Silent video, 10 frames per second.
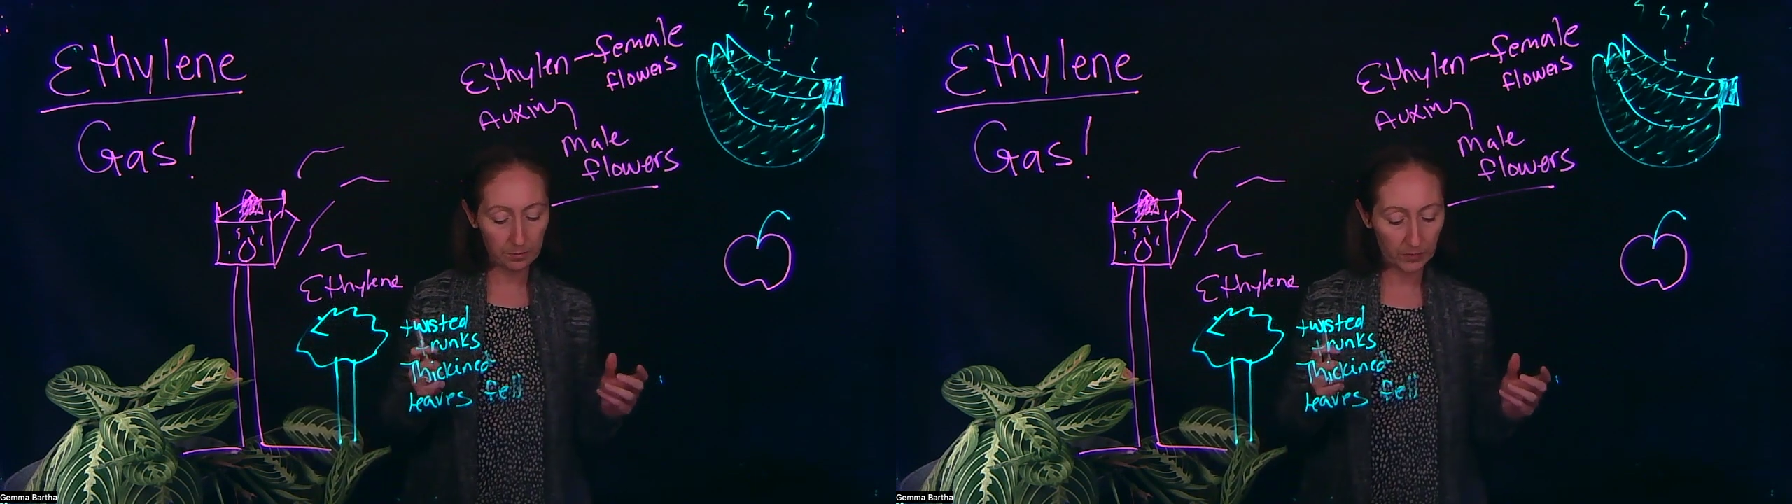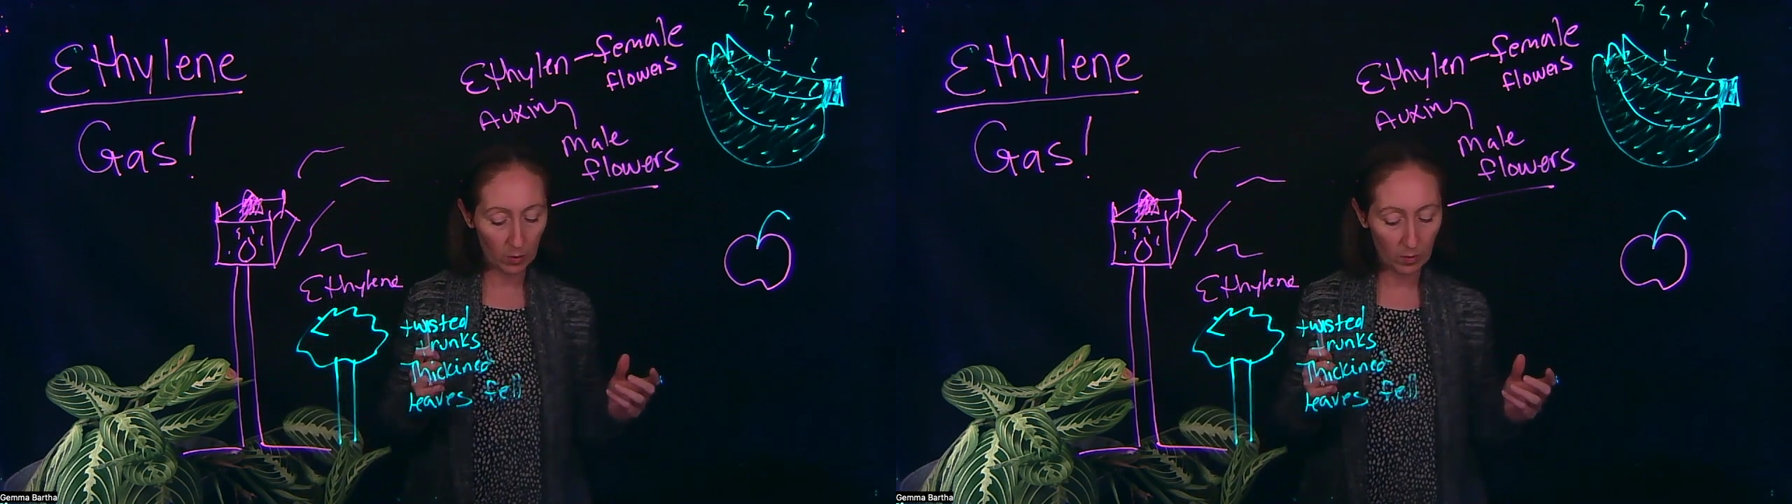
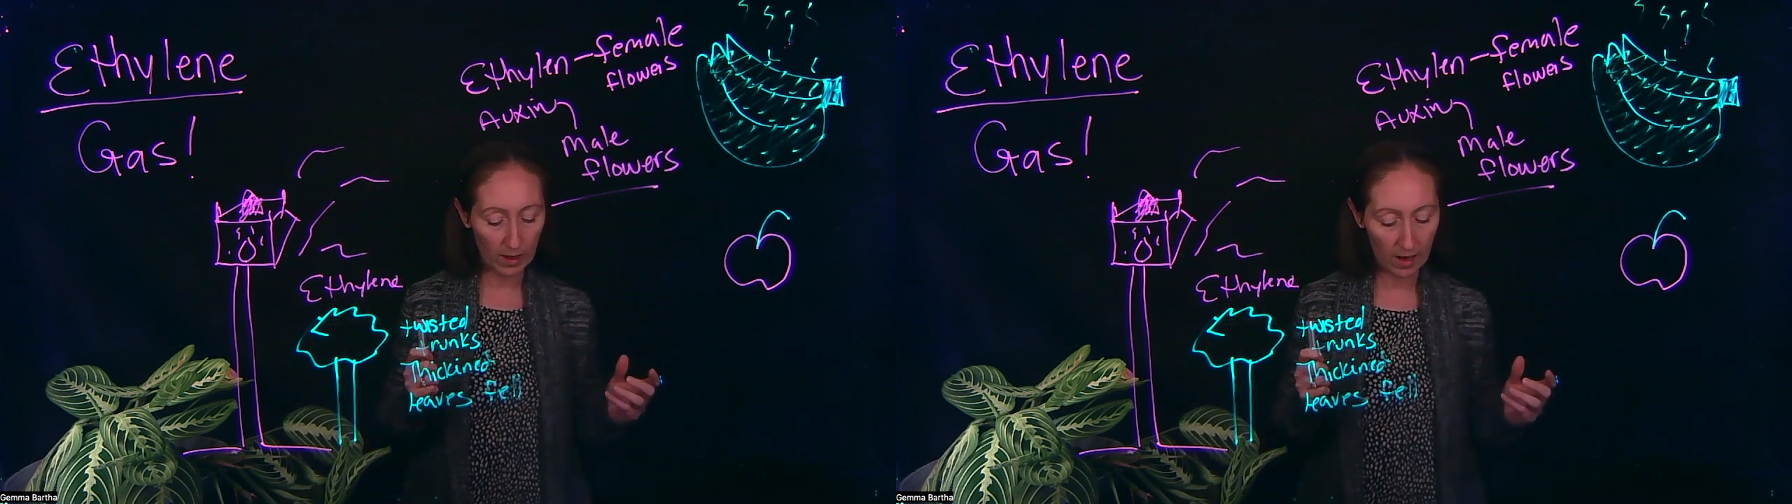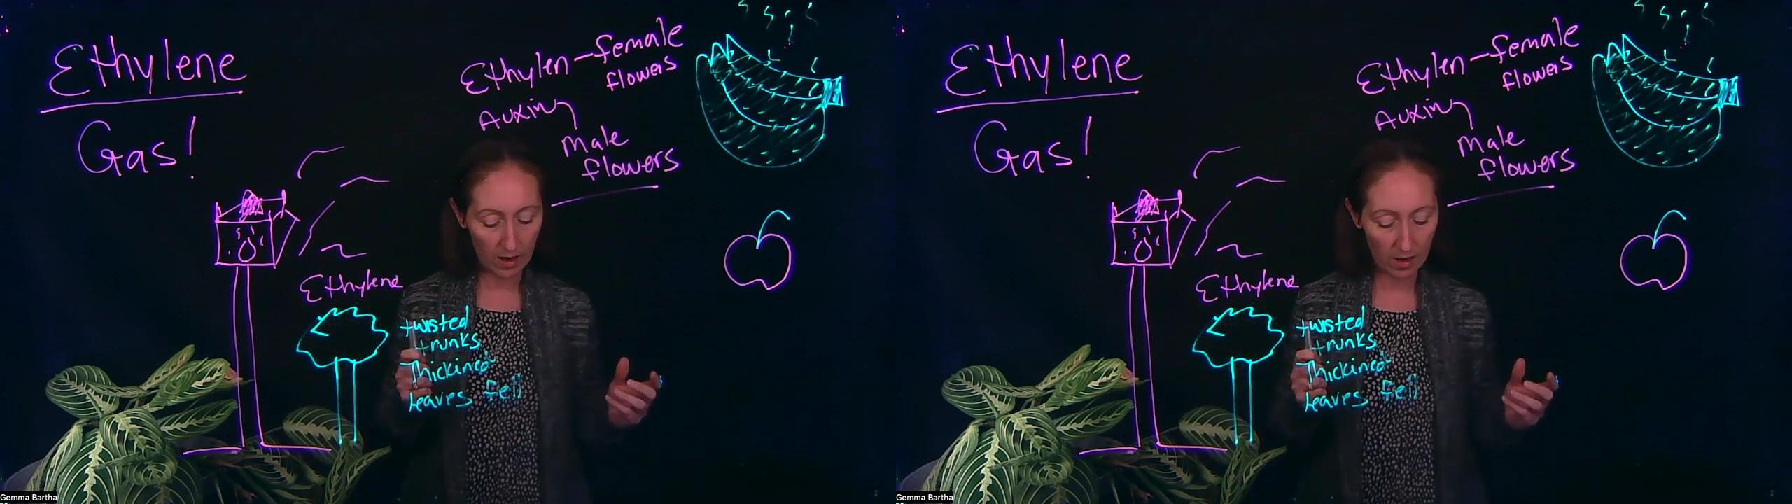
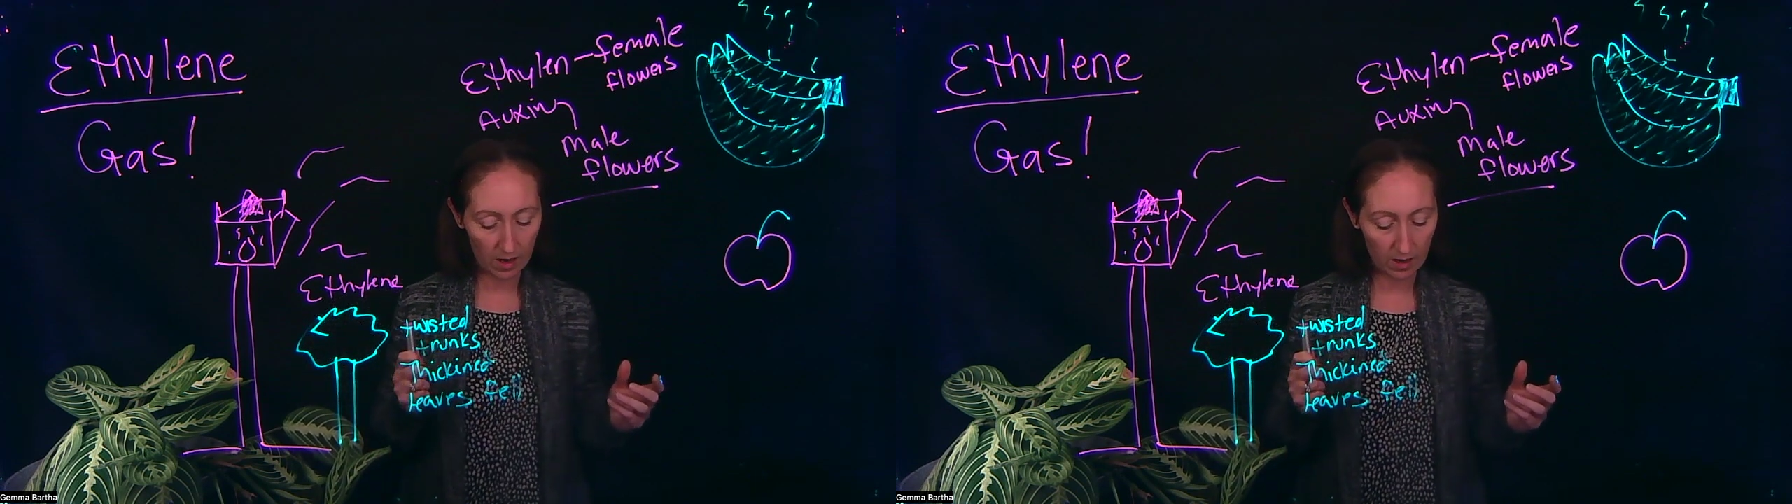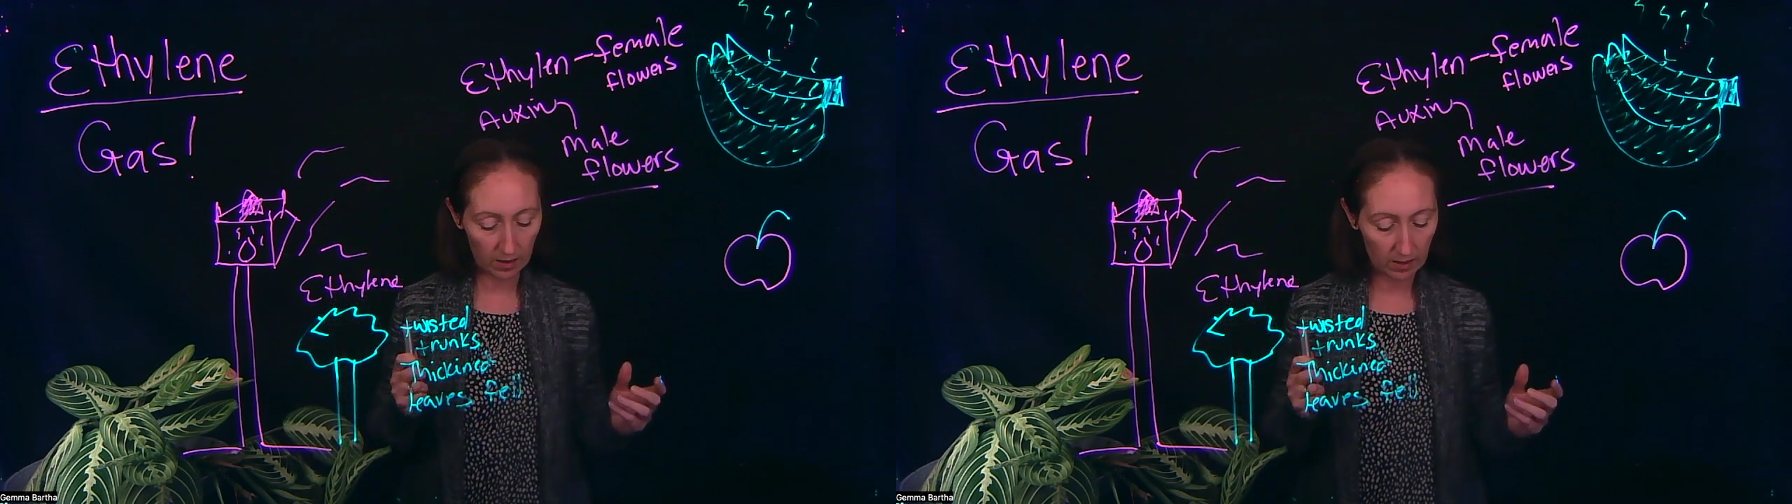
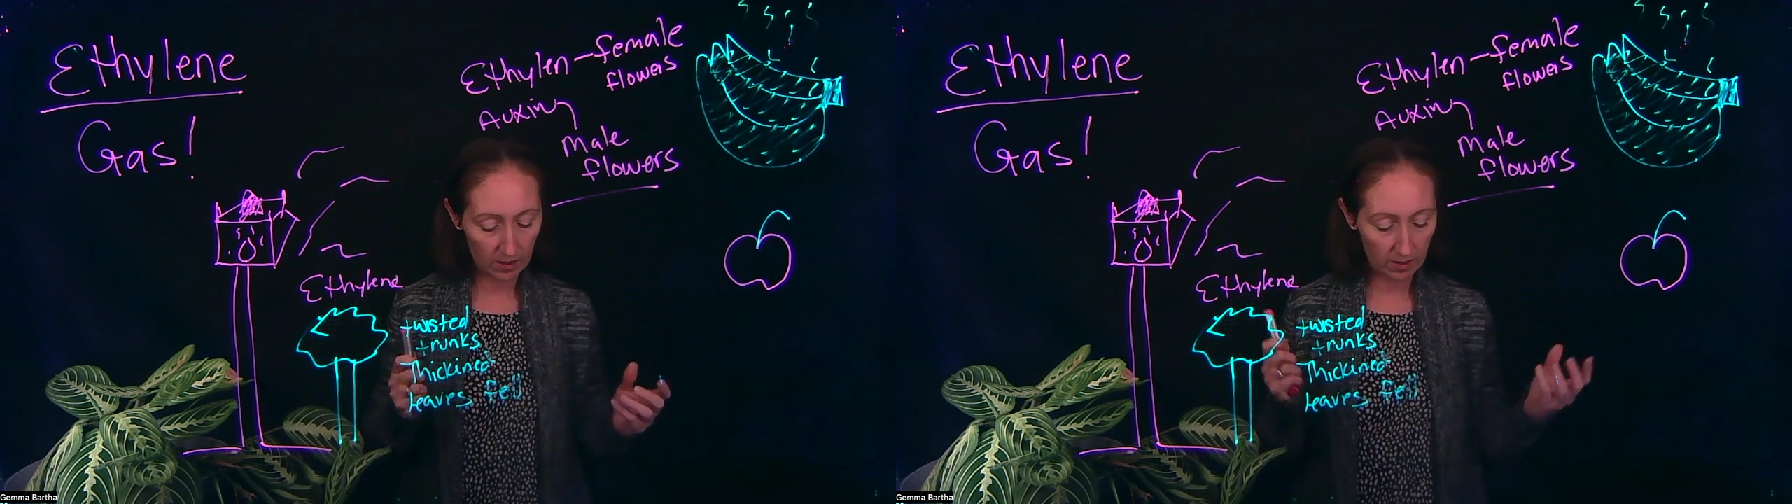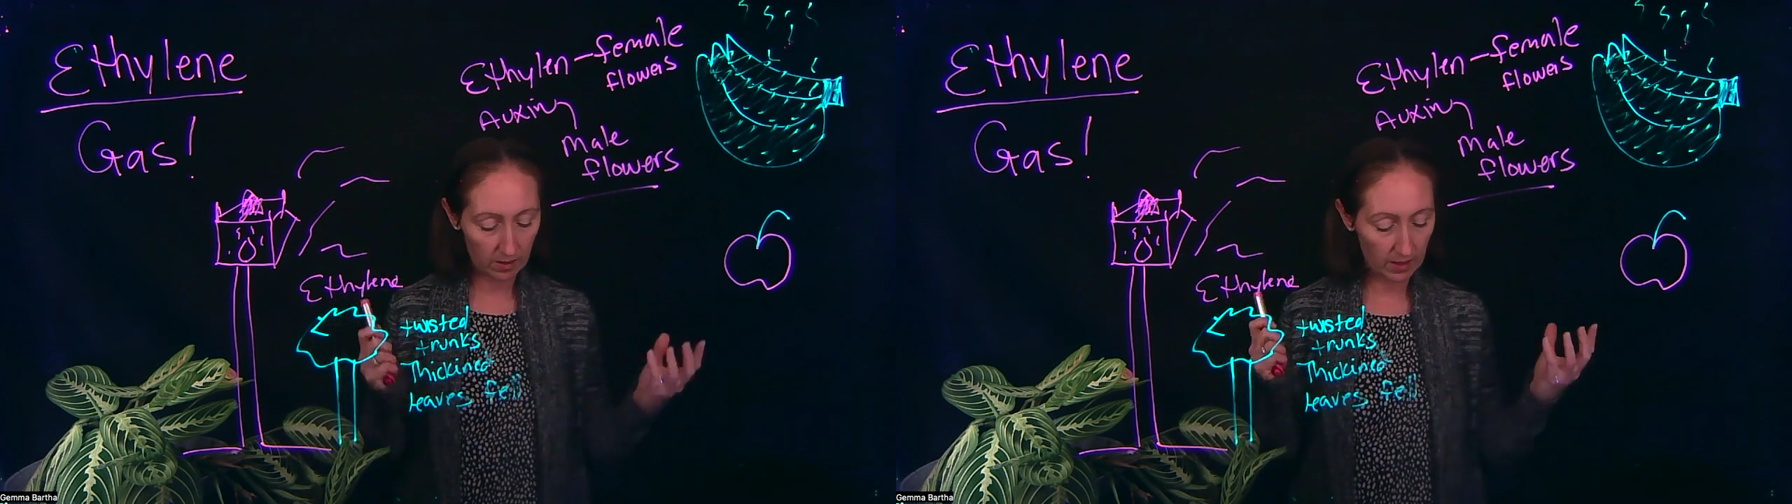where
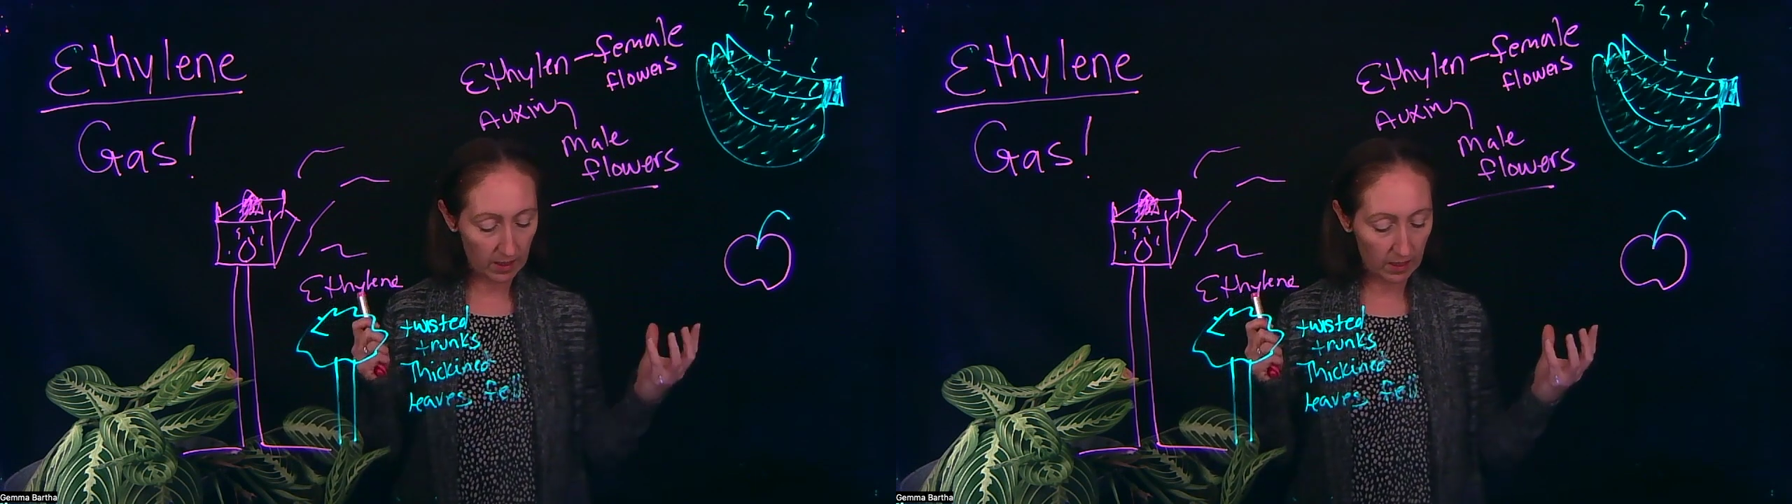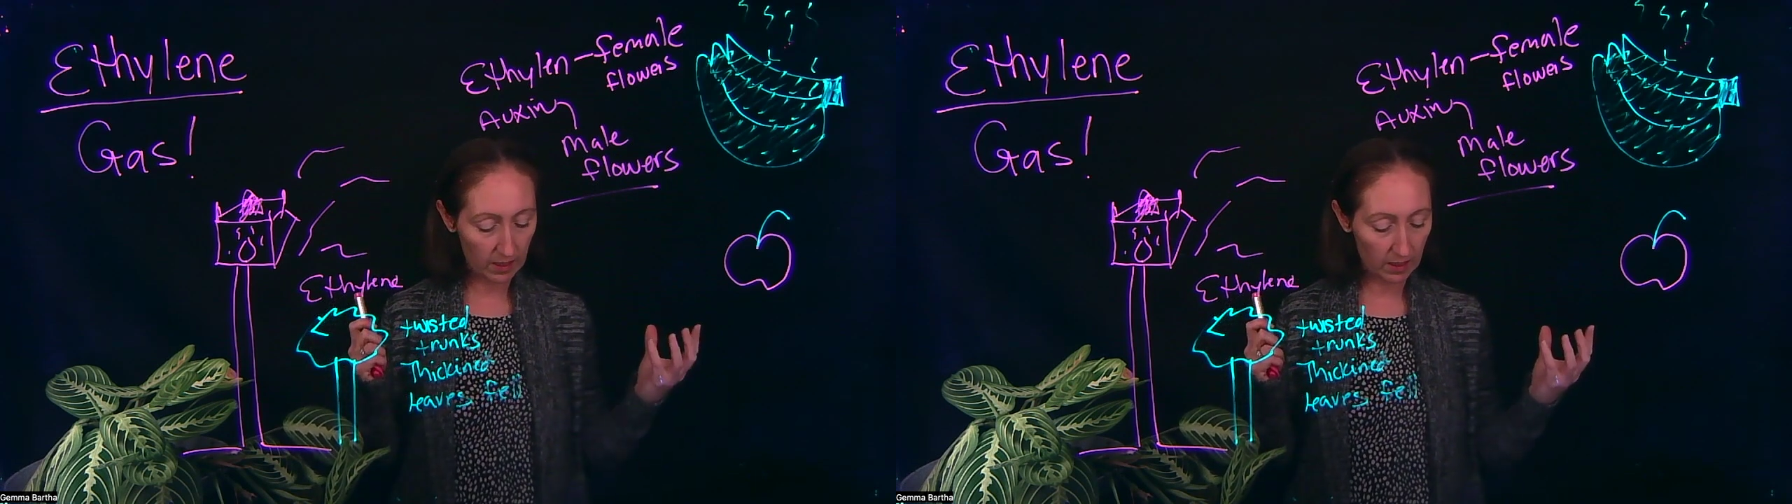
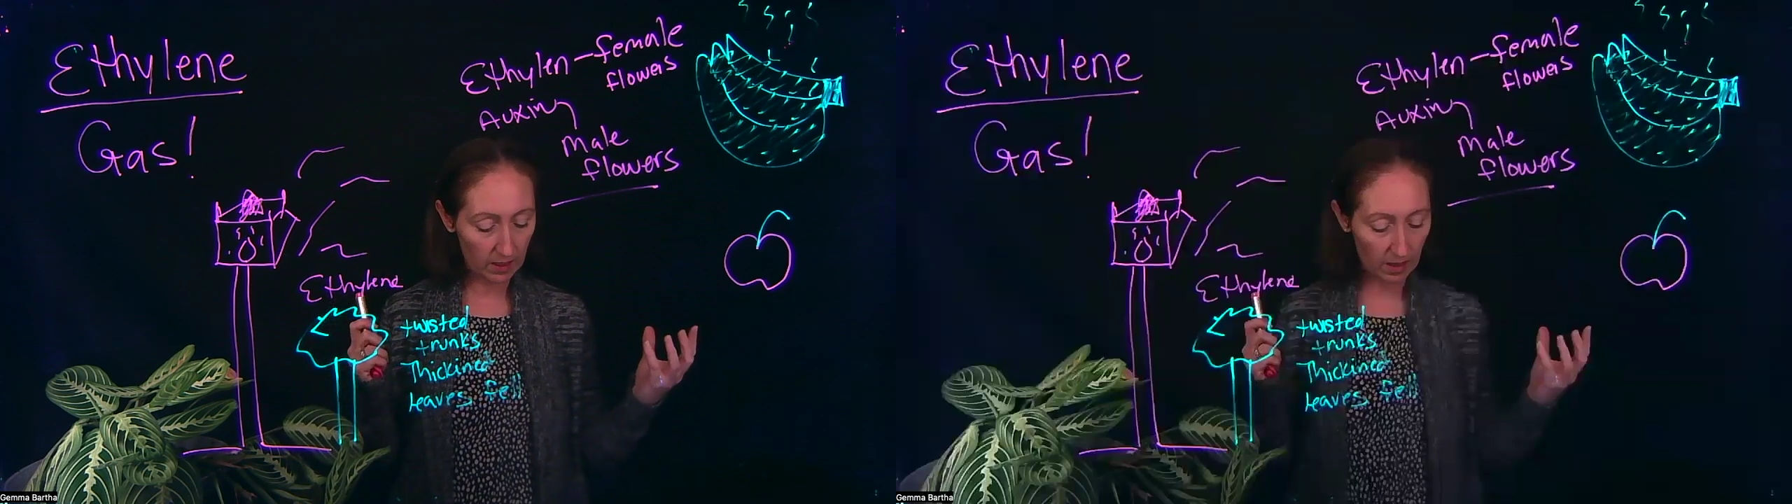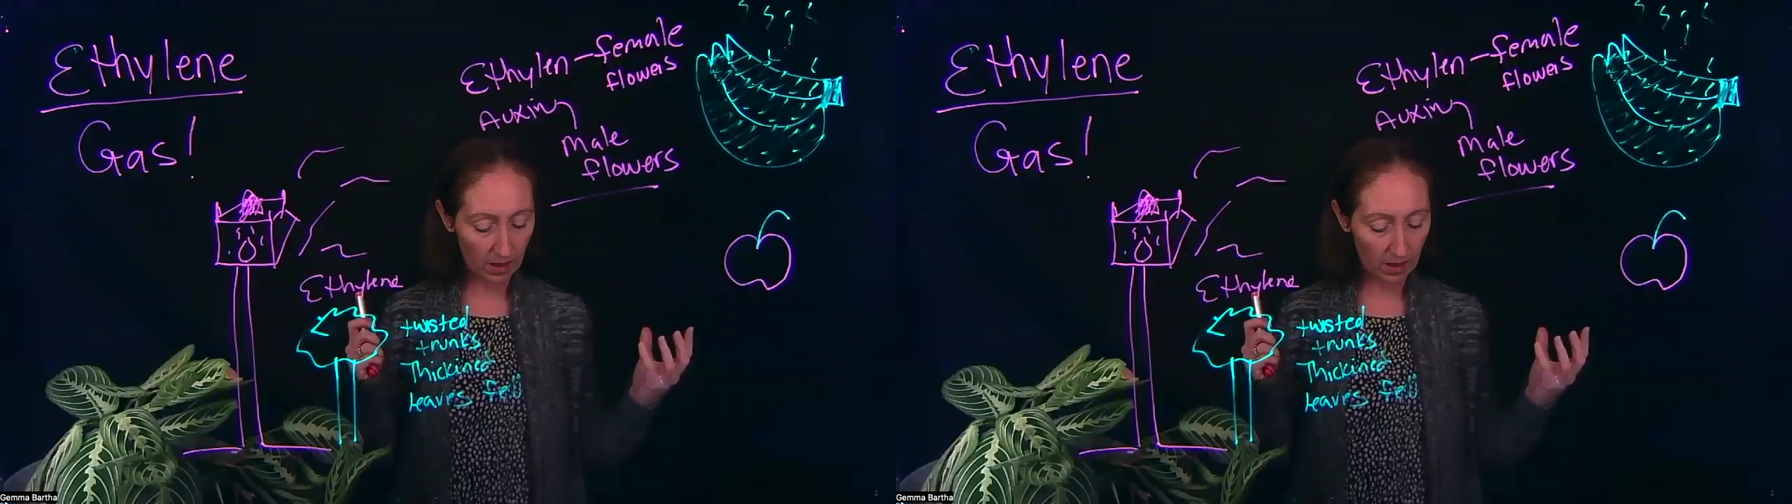the